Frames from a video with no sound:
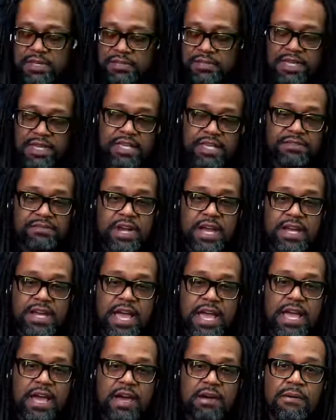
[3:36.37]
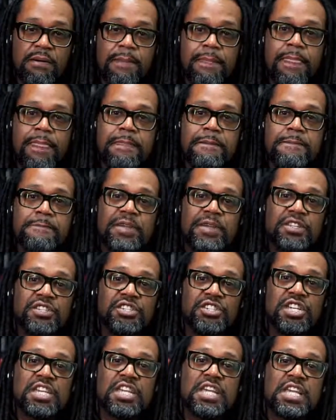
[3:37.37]
guest right now,
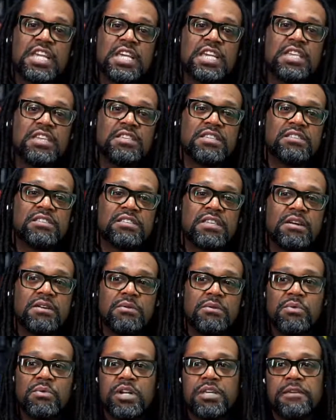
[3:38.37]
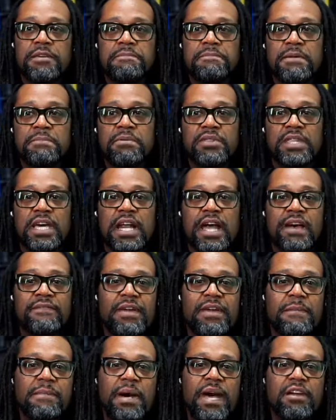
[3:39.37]
she is one of the people that I've
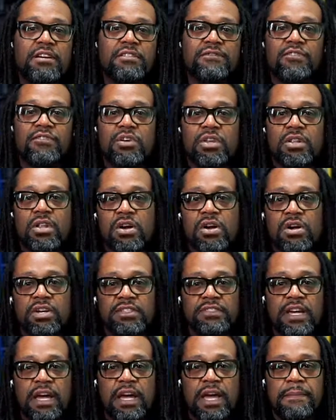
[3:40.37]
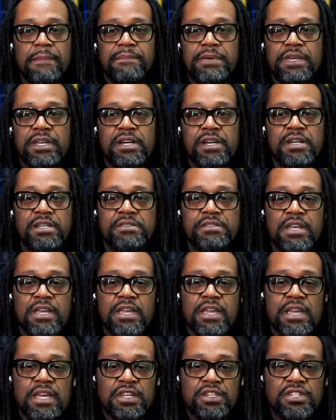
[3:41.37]
admired for a long time because
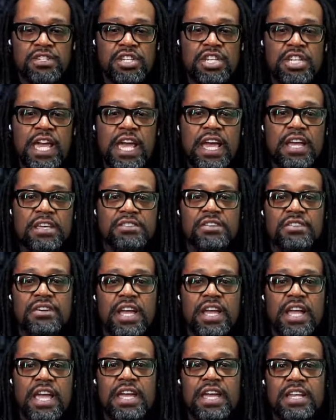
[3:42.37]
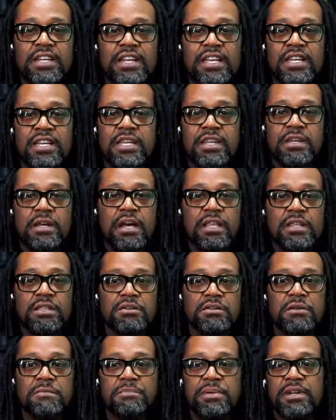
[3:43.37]
she has her hand in a
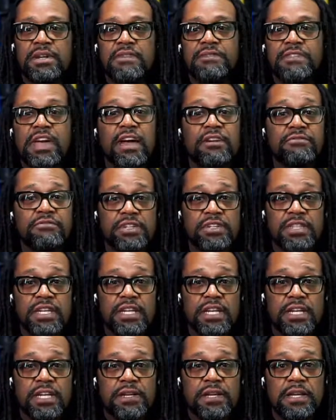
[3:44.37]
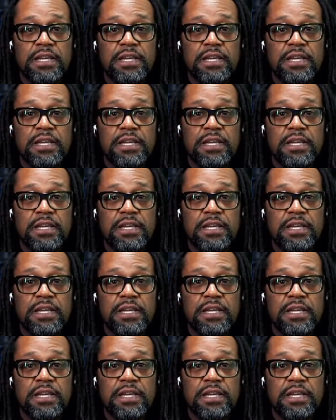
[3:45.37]
little bit of everything,